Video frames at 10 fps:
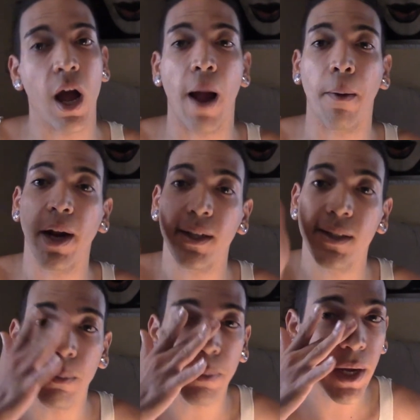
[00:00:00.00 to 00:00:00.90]
I'm gonna add
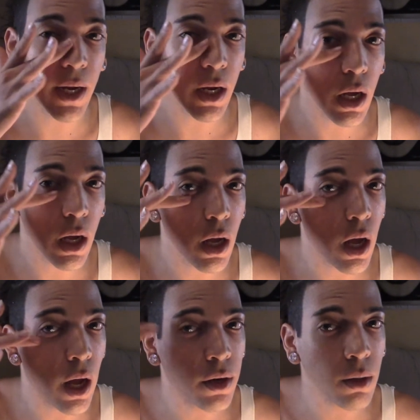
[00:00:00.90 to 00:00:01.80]
some pink
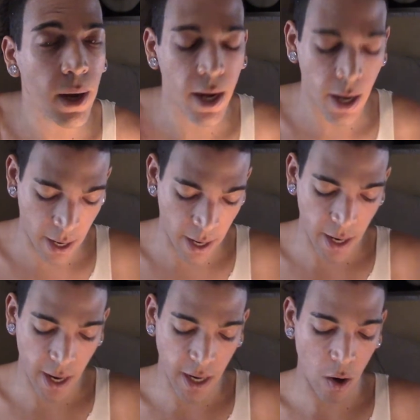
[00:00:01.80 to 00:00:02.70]
under my eye,
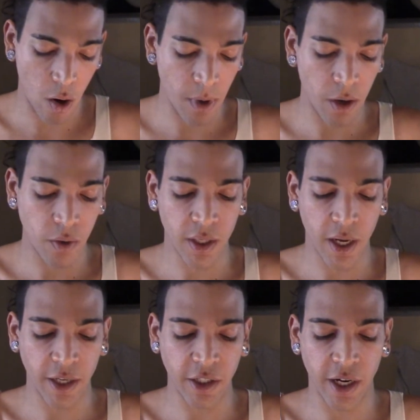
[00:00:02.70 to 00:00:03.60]
and no, I'm not using
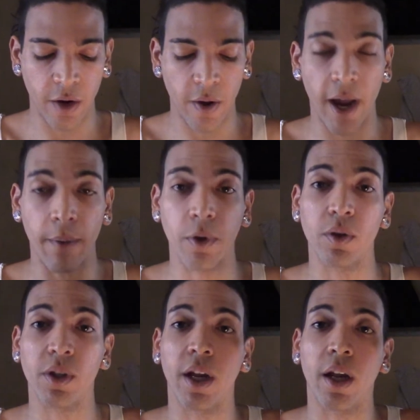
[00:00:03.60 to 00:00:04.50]
eyeshadow, I'm
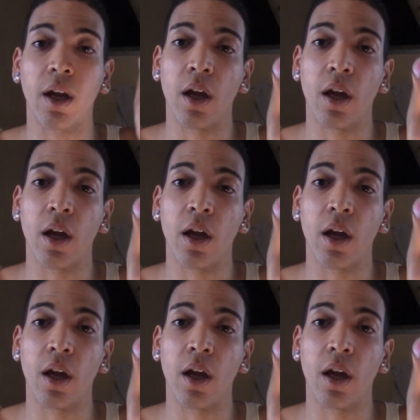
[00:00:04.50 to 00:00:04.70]
using